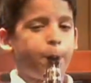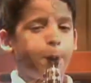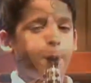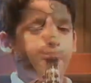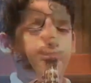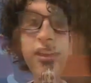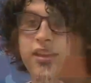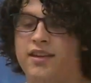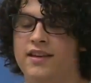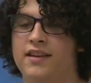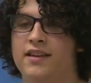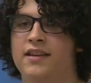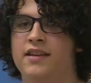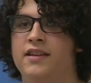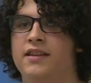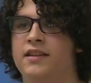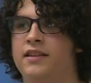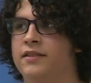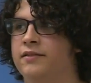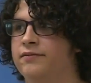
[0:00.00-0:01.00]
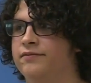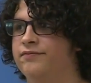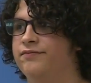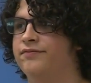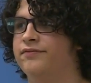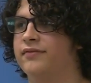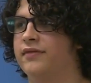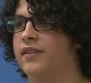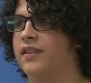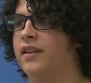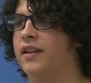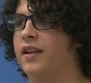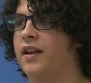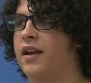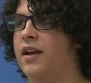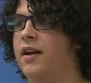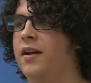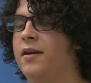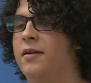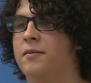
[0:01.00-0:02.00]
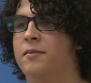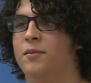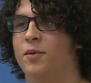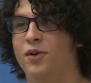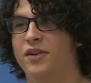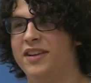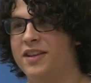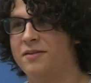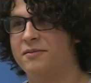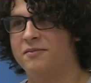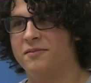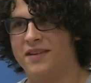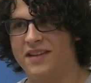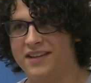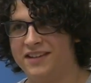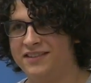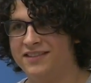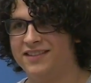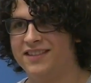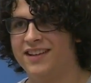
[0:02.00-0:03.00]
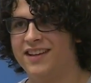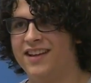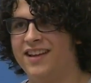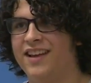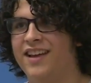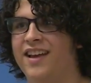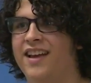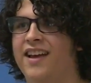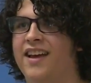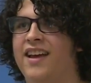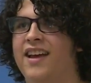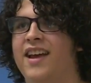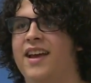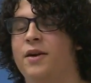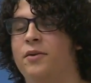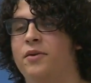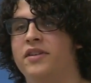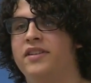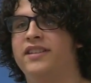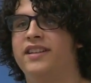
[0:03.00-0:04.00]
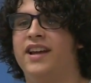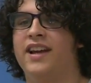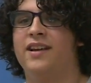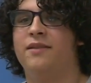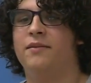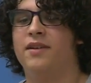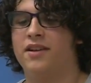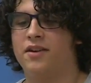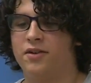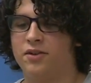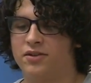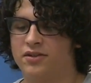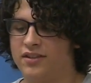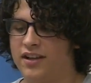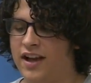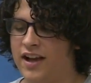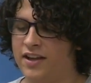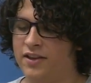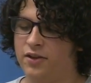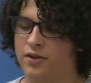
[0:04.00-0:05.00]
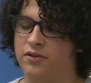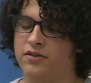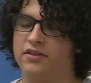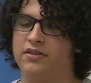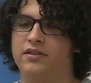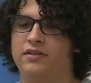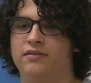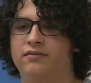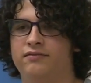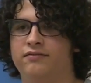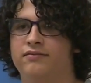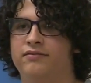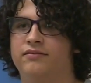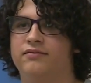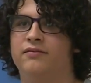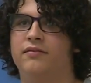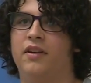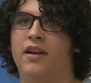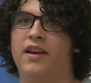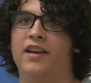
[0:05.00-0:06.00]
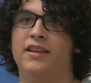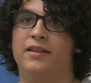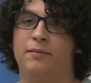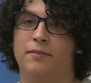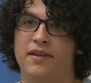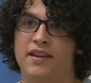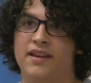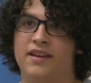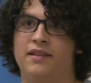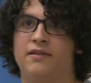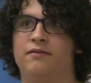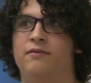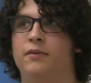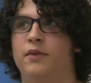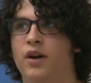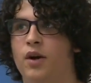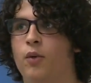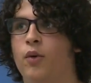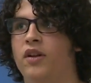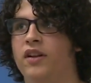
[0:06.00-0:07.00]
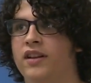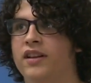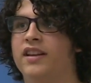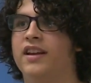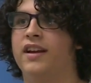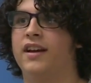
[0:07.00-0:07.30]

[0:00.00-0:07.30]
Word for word: They bullying me every time because I don't speak very well